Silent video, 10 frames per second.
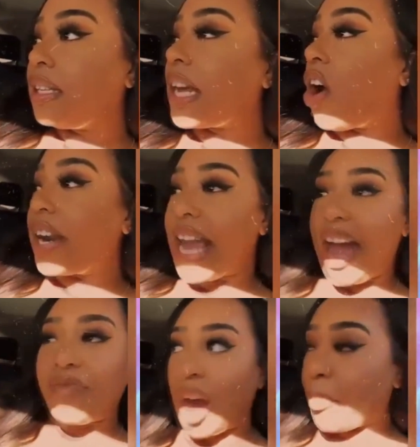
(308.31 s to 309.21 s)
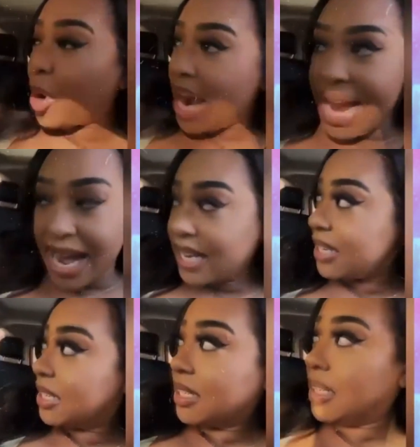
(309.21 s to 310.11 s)
already have the upper hand.
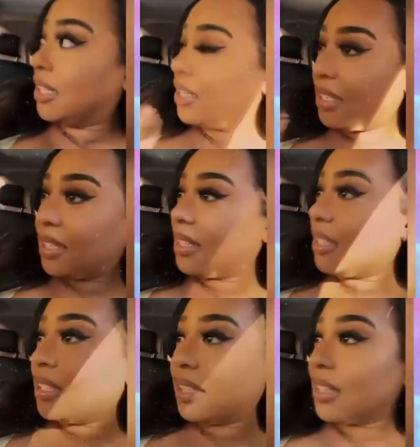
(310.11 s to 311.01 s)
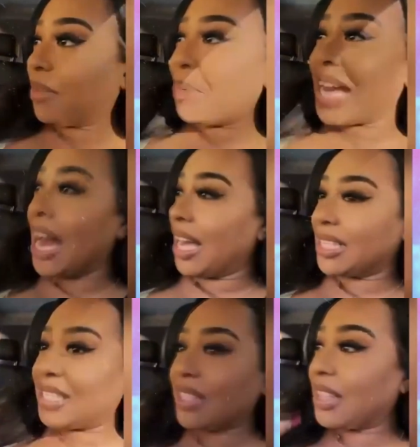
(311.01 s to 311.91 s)

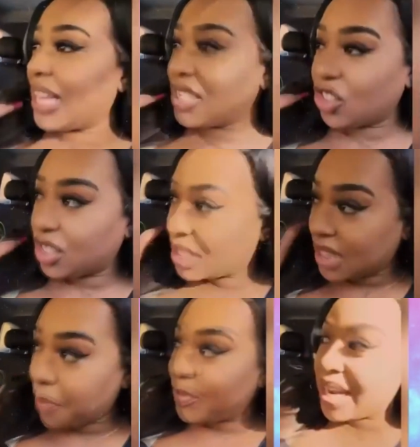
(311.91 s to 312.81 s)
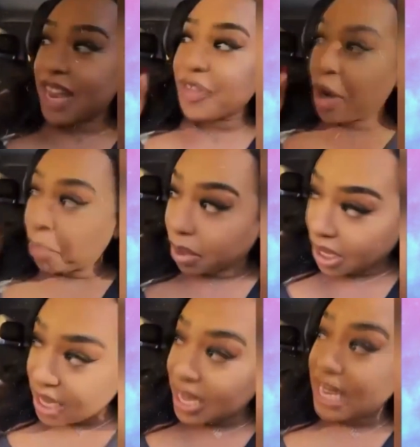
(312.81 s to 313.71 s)
Because it's something in their
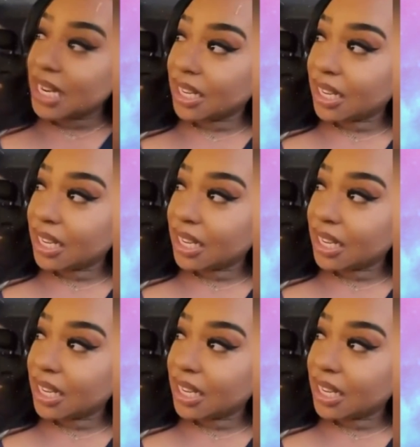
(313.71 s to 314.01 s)
blood